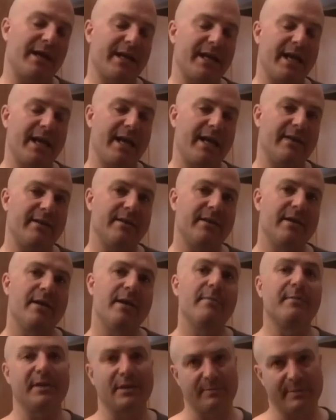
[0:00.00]
not canned,
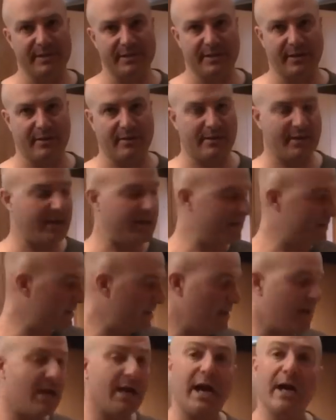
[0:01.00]
but to be sterilized.
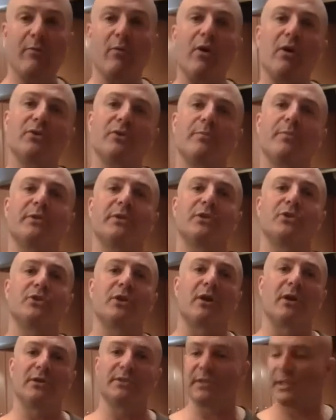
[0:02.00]
I will also put the
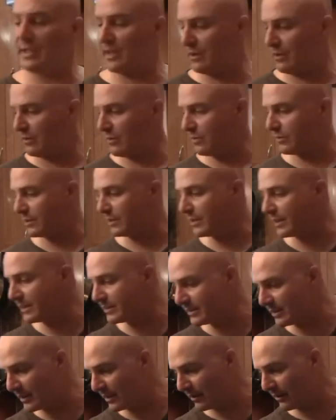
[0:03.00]
jars in here, or the
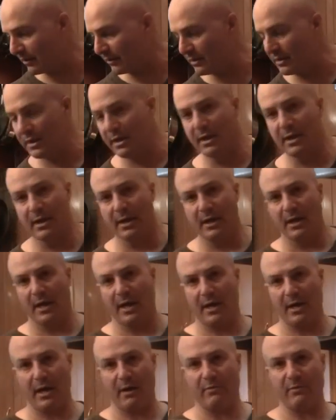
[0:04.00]
lids in here.
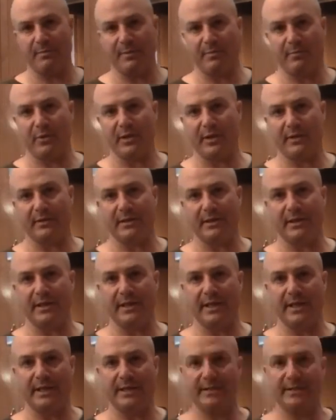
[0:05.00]
I, I will be putting the
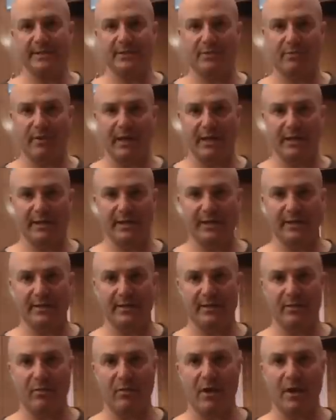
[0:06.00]
lids directly
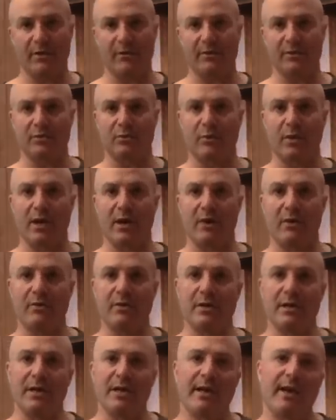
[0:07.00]
into the water as
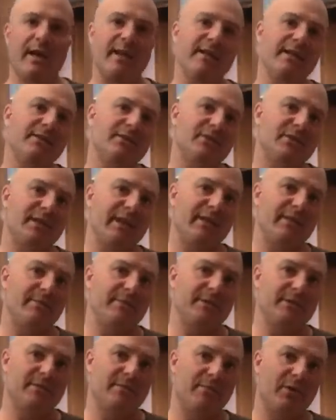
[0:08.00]
well. And these just have to
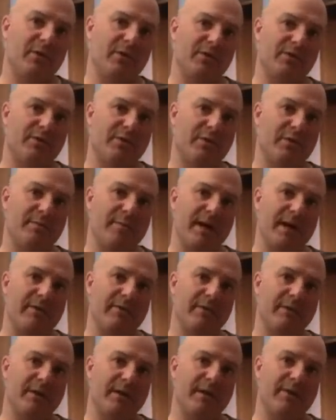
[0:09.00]
be submerged for
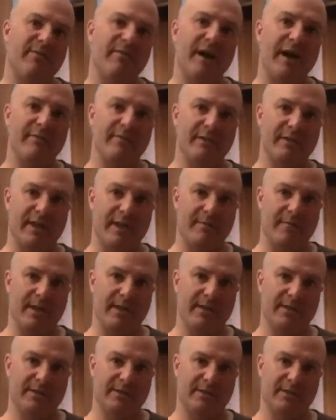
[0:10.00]
about uh, five to ten
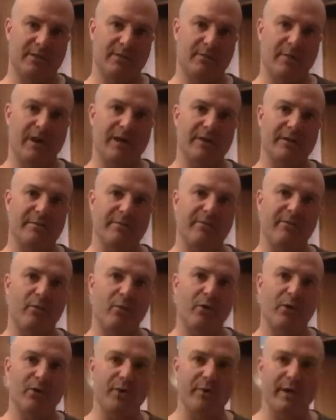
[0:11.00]
minutes, directly
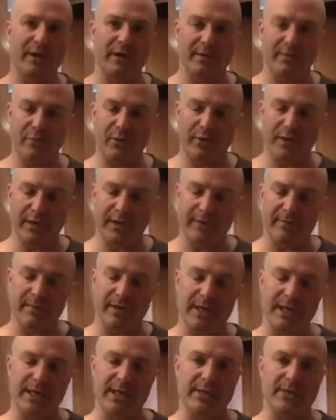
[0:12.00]
before you end up putting them
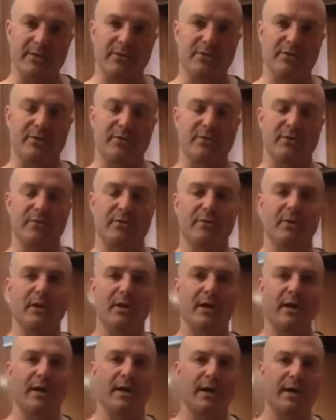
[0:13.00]
into
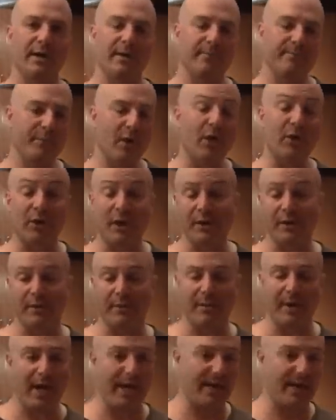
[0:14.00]
uh, or out of the